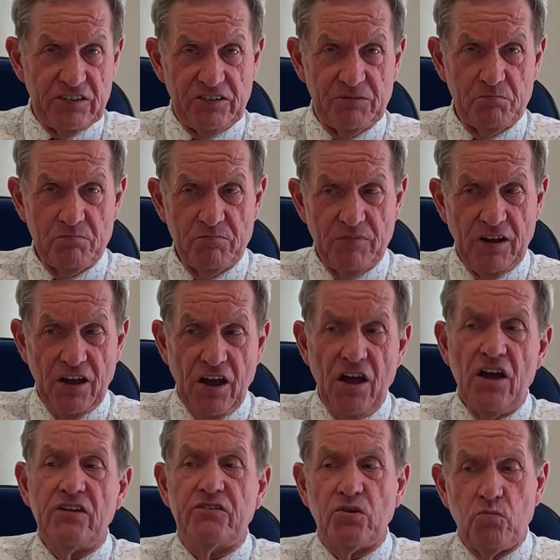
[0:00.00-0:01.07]
us,
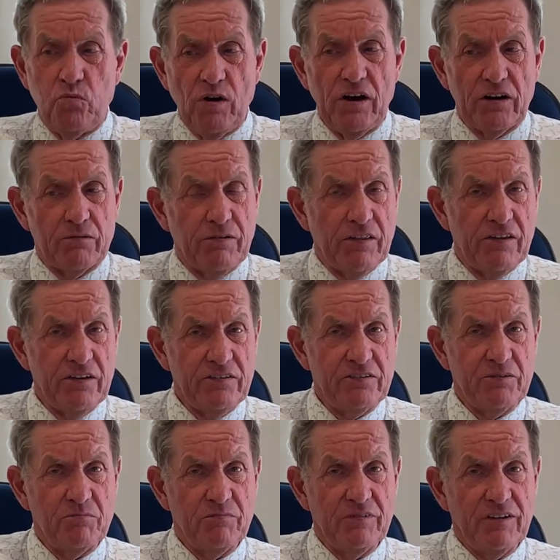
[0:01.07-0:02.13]
to work with us,